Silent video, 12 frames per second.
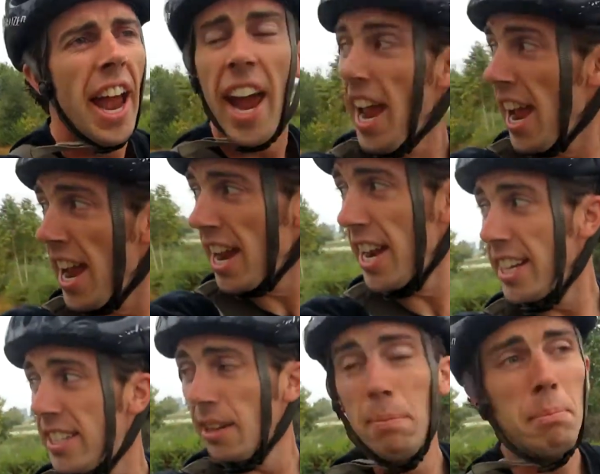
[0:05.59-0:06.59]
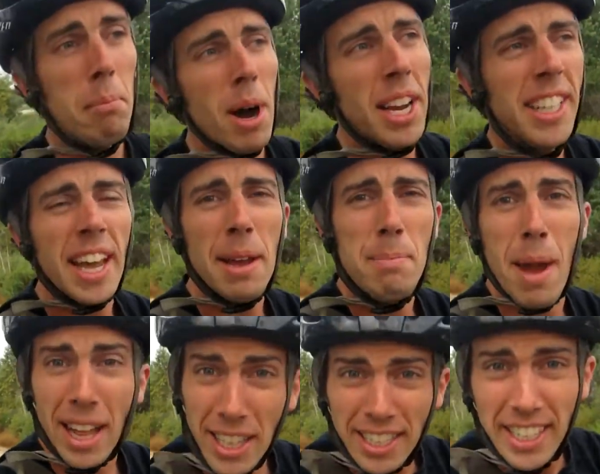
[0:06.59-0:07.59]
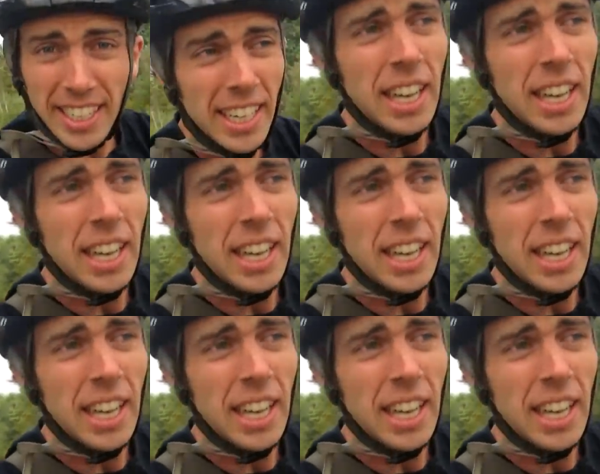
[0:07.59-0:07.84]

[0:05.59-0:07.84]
and it's a Monday melody.